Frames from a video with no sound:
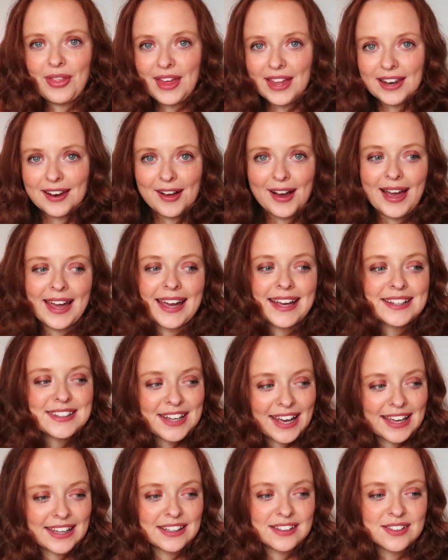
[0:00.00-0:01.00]
then like
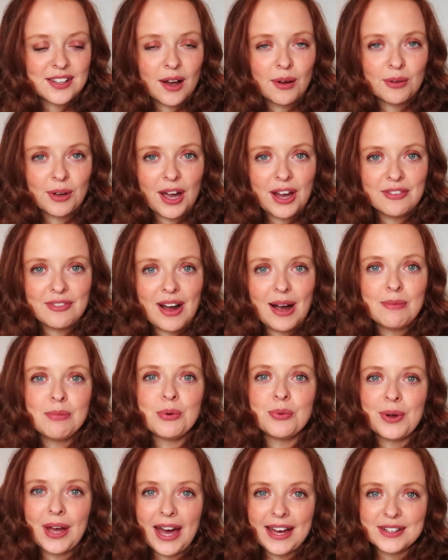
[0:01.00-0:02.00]
take your time, go around.
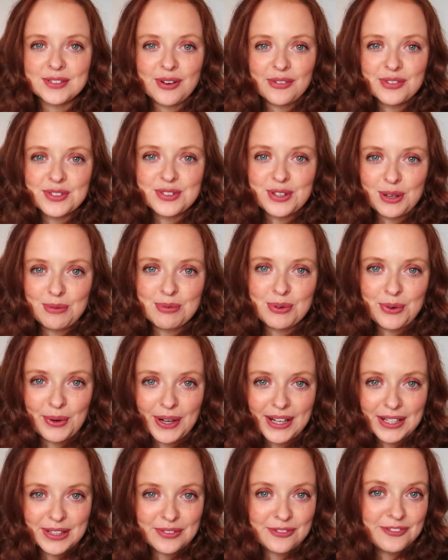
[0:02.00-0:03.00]
But we had to have a super
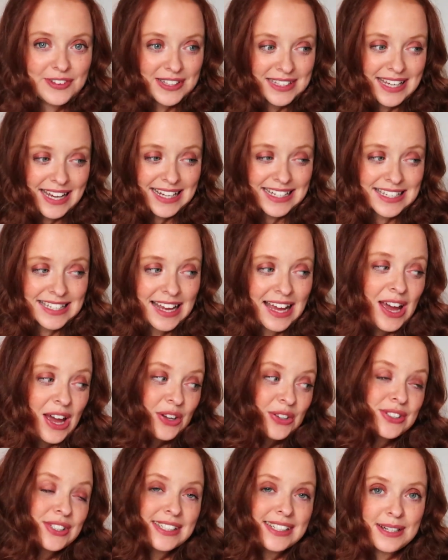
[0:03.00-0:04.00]
quick visit,
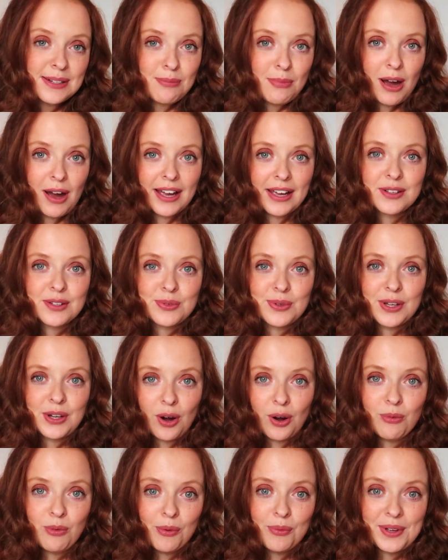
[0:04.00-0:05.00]
which I didn't mind because we
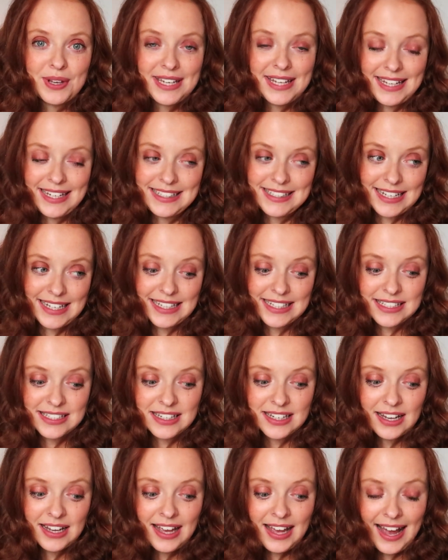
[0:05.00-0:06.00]
got what we needed,
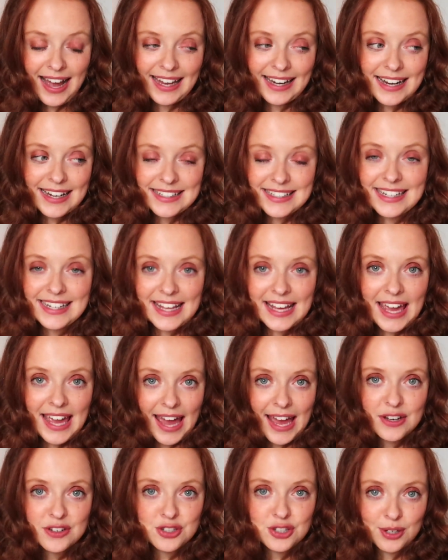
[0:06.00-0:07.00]
and I didn't
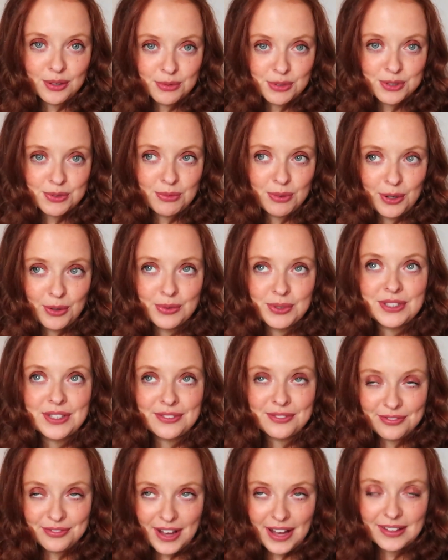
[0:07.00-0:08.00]
get too much more, which
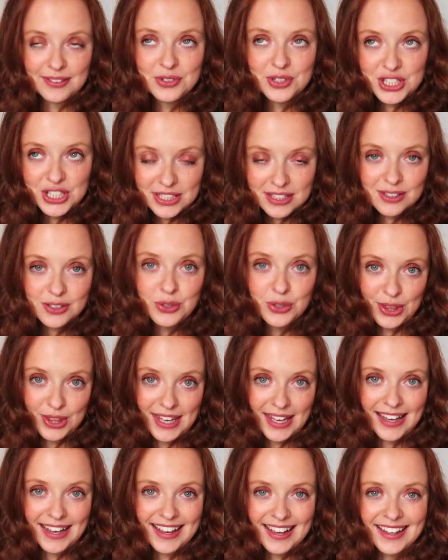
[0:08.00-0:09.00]
is a good
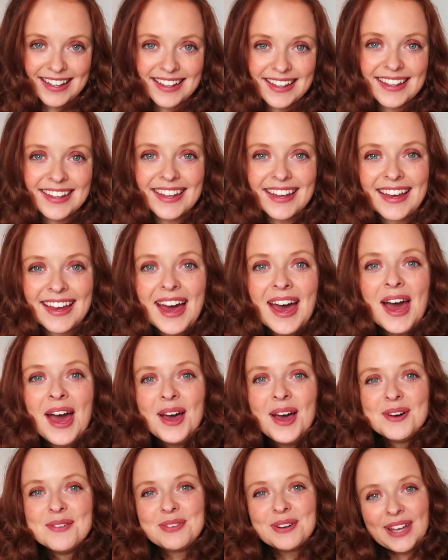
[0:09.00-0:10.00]
thing.
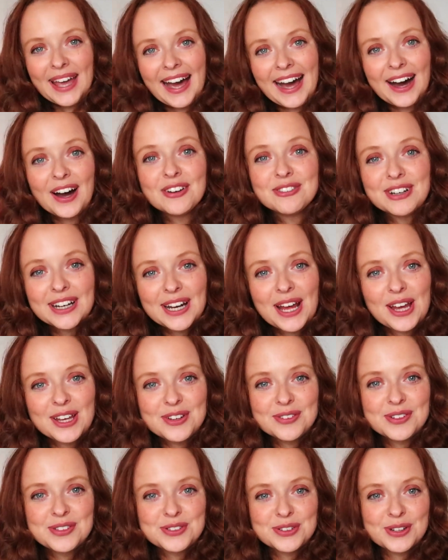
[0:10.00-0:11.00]
But yeah, I really hope
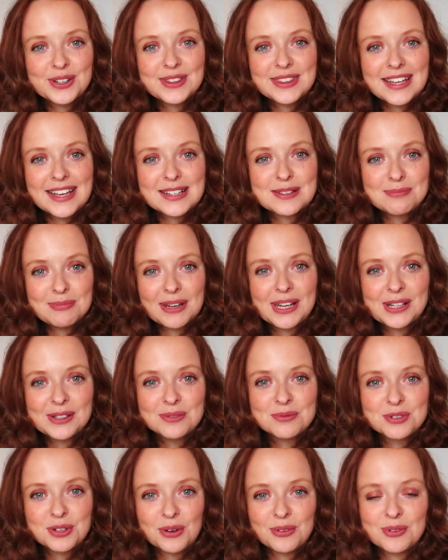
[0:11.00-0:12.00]
you enjoyed this mini
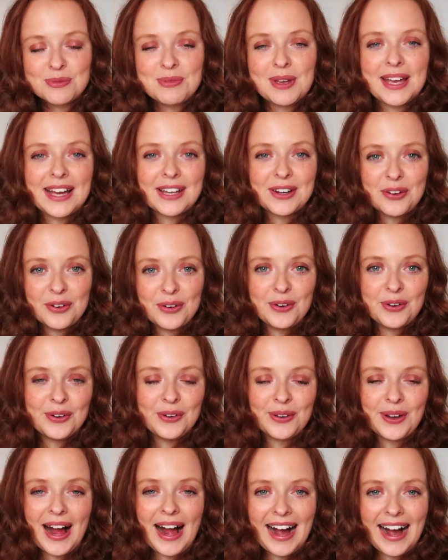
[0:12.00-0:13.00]
come shop with me and
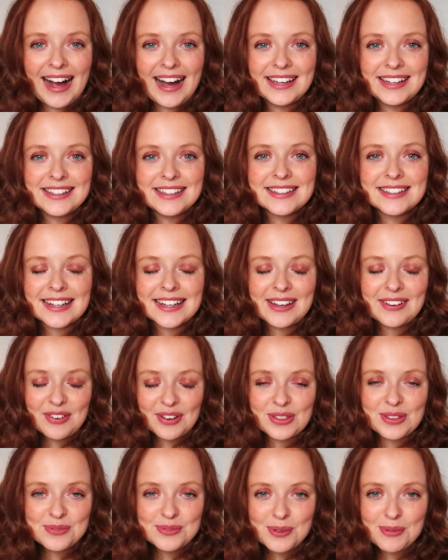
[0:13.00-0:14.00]
haul, and give it
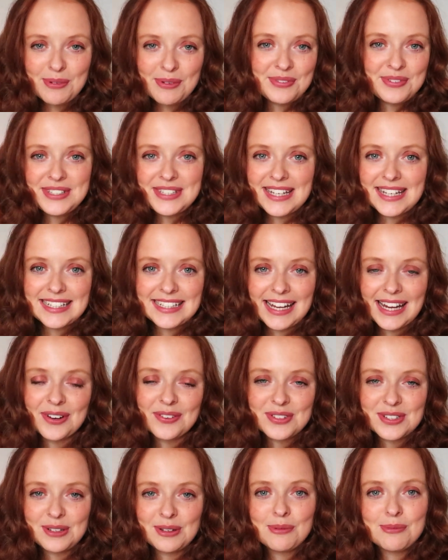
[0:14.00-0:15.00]
a thumbs up if you did, and
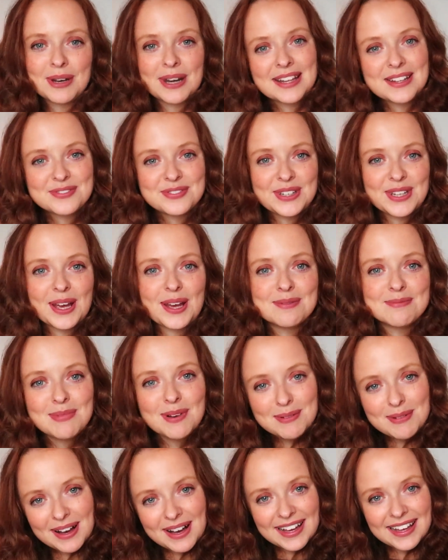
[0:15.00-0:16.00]
I'll see you in my next video.
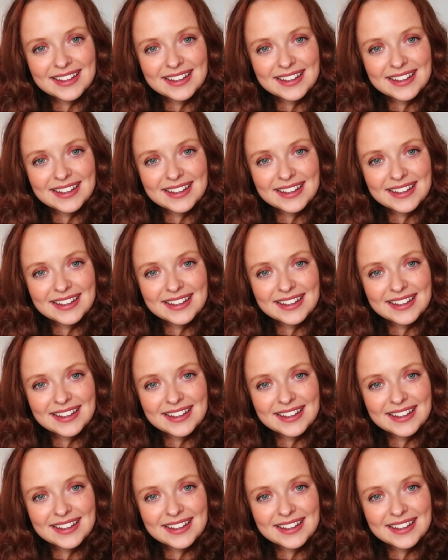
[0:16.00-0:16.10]
Bye bye.